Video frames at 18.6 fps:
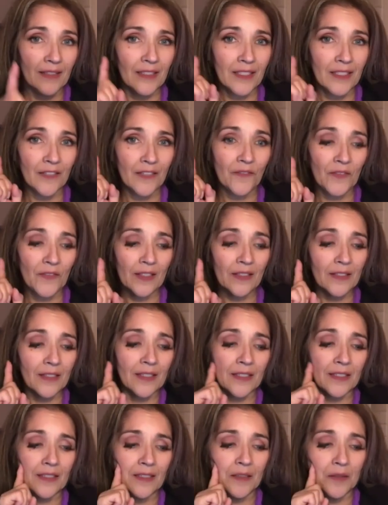if it
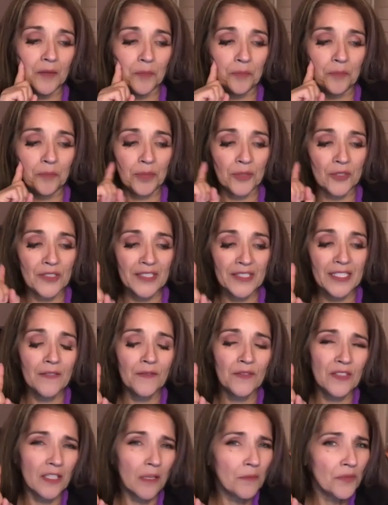
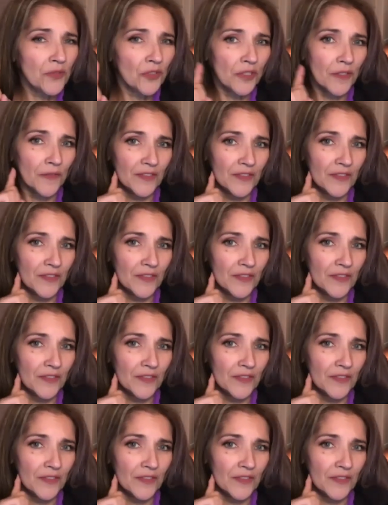perceives some sort of